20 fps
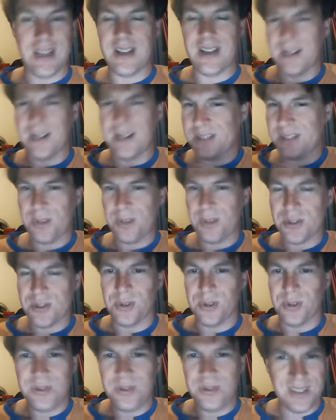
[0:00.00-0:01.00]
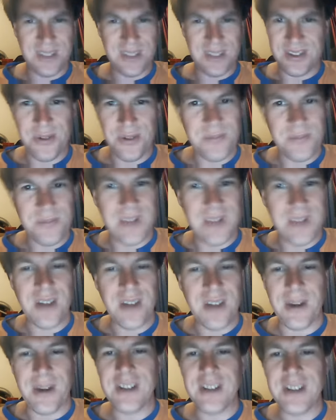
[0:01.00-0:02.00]
It's possible. There's no
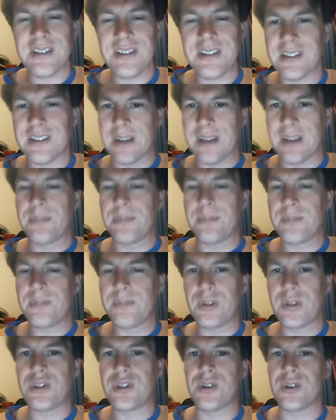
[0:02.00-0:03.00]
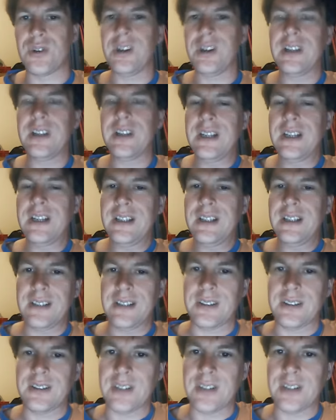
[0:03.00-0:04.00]
doubt about it. I'm pretty sure
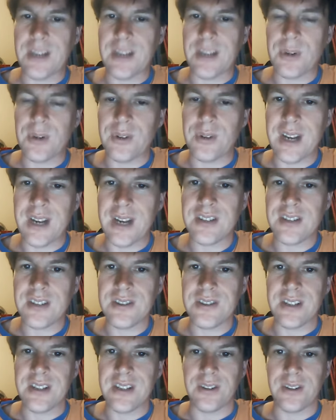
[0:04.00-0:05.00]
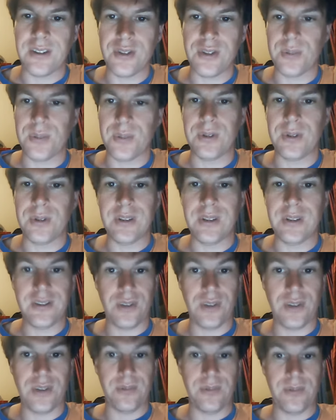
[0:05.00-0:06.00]
that there are chemical reactions that are
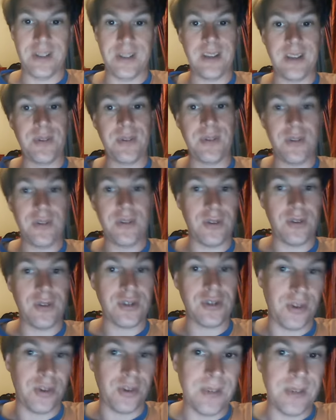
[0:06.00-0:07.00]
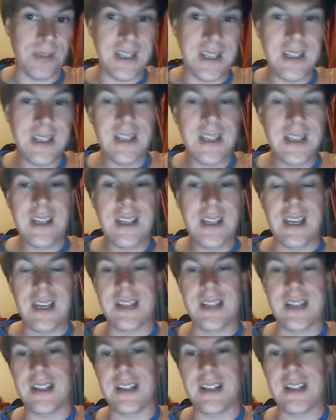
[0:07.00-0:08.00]
that can be reversed thermally,
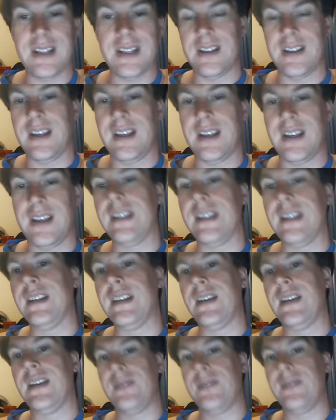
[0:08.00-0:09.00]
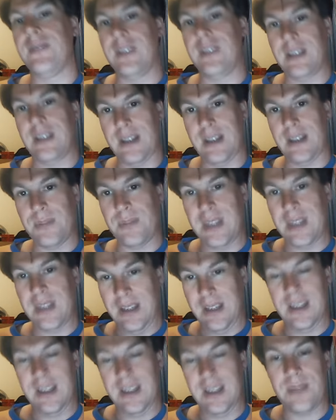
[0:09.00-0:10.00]
and then have can
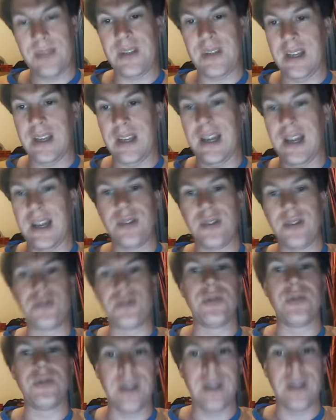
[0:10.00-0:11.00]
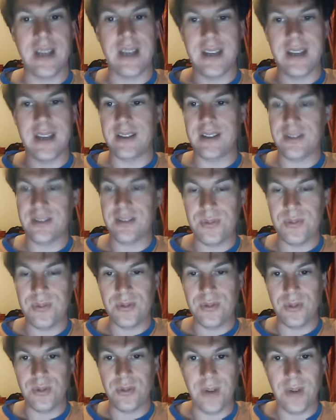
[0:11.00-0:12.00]
be allowed to
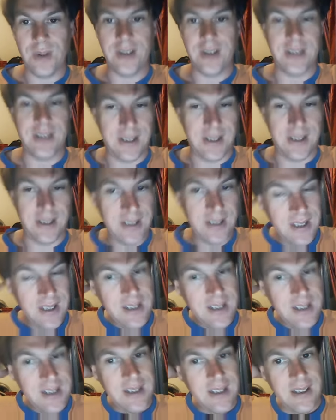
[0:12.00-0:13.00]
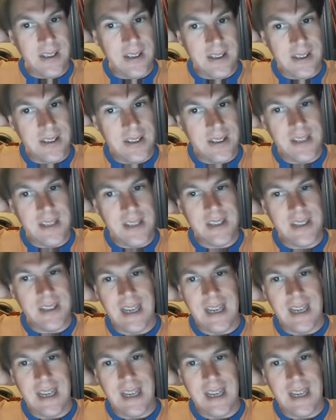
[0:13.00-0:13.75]
run, let's say,